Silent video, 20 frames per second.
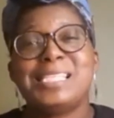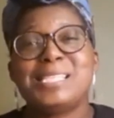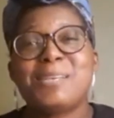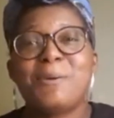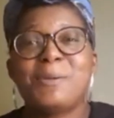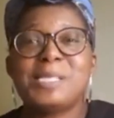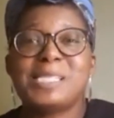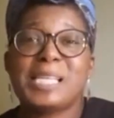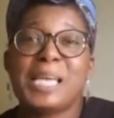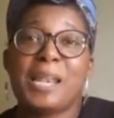
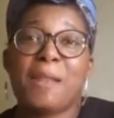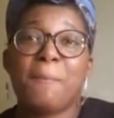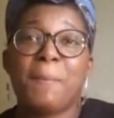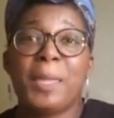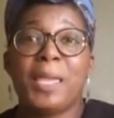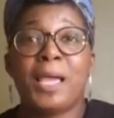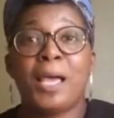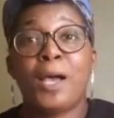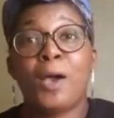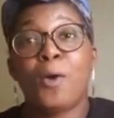So it's gonna
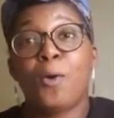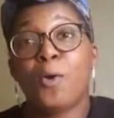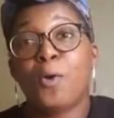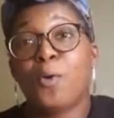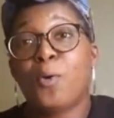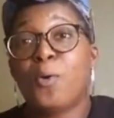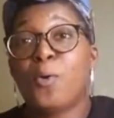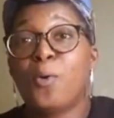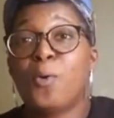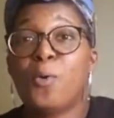be a
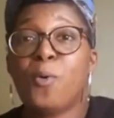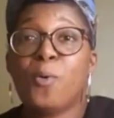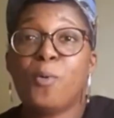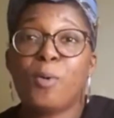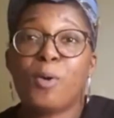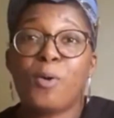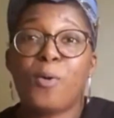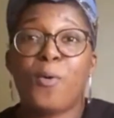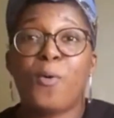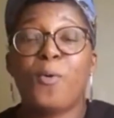cool
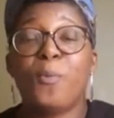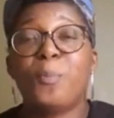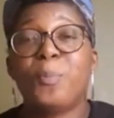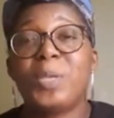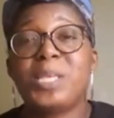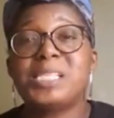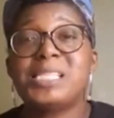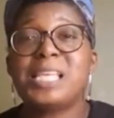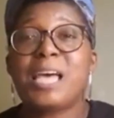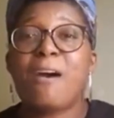cool
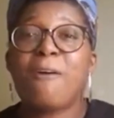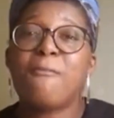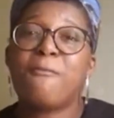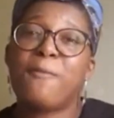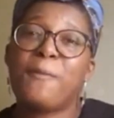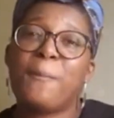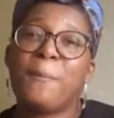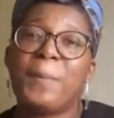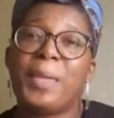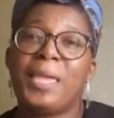peace out
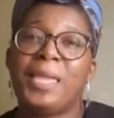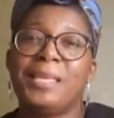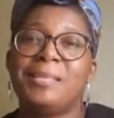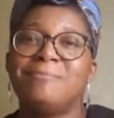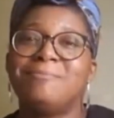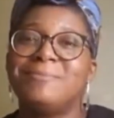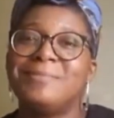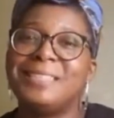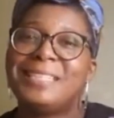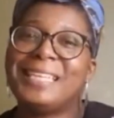from
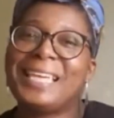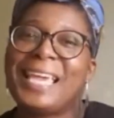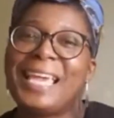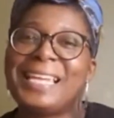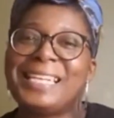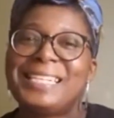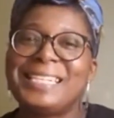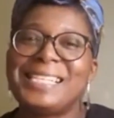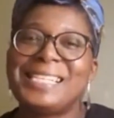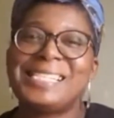me,
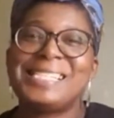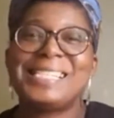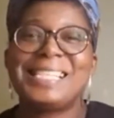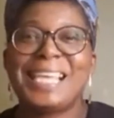Candace